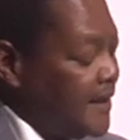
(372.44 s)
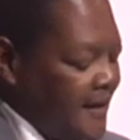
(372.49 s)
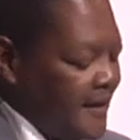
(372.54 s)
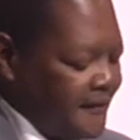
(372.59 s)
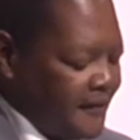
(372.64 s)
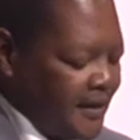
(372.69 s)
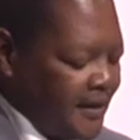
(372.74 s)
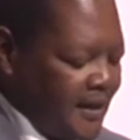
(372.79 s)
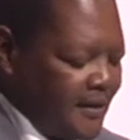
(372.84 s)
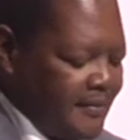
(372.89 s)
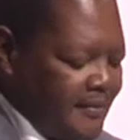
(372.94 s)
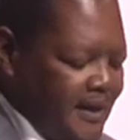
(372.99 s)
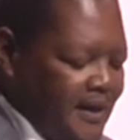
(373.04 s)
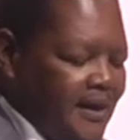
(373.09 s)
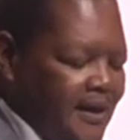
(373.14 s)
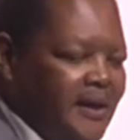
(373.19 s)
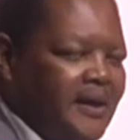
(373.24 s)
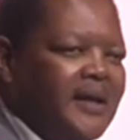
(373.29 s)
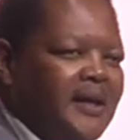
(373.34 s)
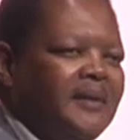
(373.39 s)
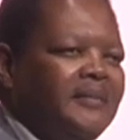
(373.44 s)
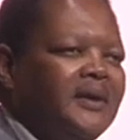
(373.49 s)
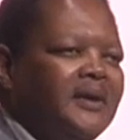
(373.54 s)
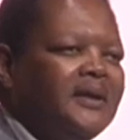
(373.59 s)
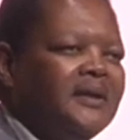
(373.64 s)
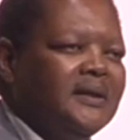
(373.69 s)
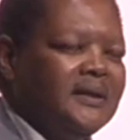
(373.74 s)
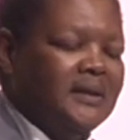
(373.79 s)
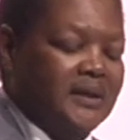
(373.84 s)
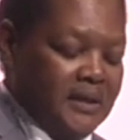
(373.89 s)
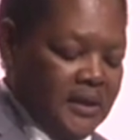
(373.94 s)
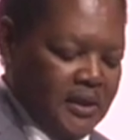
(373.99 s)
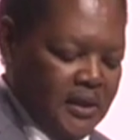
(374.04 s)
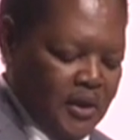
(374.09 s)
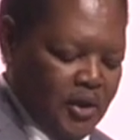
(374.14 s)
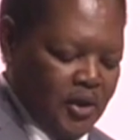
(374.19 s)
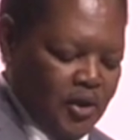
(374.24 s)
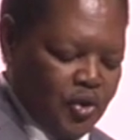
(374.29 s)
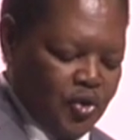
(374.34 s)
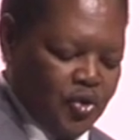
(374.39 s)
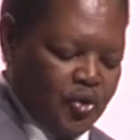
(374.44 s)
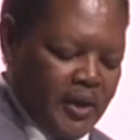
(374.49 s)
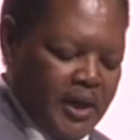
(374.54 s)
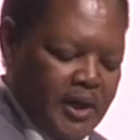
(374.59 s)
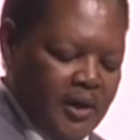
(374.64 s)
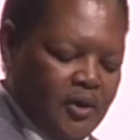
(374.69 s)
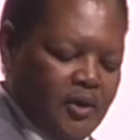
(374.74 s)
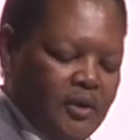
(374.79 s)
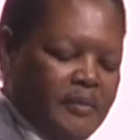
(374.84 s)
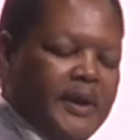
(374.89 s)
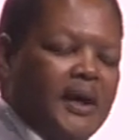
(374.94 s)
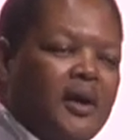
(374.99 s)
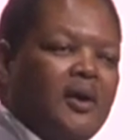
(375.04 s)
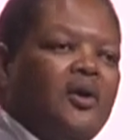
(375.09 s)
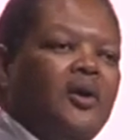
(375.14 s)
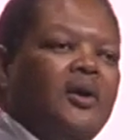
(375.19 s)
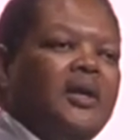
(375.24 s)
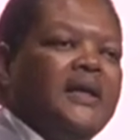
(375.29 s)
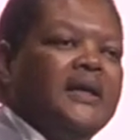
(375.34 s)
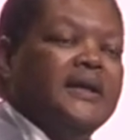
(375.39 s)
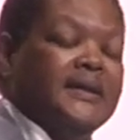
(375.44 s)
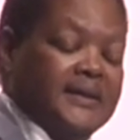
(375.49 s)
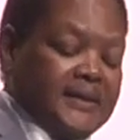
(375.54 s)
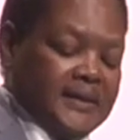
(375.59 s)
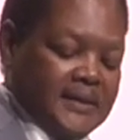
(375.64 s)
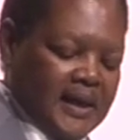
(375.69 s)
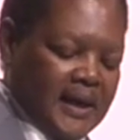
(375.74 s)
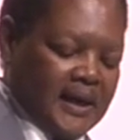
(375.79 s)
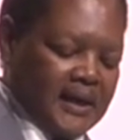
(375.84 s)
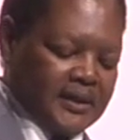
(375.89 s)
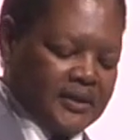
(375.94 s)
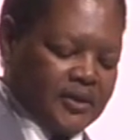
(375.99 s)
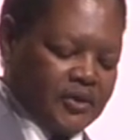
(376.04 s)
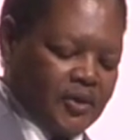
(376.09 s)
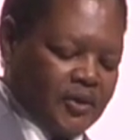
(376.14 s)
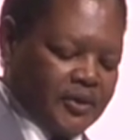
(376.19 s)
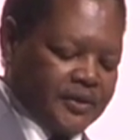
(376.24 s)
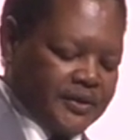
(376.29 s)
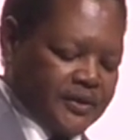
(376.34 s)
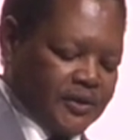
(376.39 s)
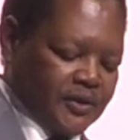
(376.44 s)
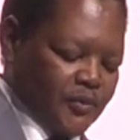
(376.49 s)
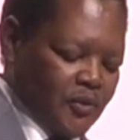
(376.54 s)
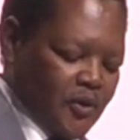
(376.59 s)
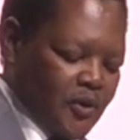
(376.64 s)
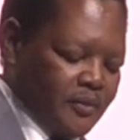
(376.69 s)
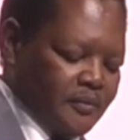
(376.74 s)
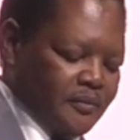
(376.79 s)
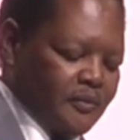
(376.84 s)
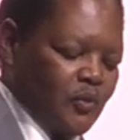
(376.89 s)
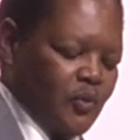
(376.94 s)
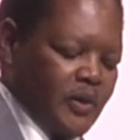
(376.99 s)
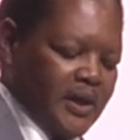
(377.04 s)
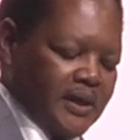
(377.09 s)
in African Mining Indaba, to echo my colleagues Alex Gross's warm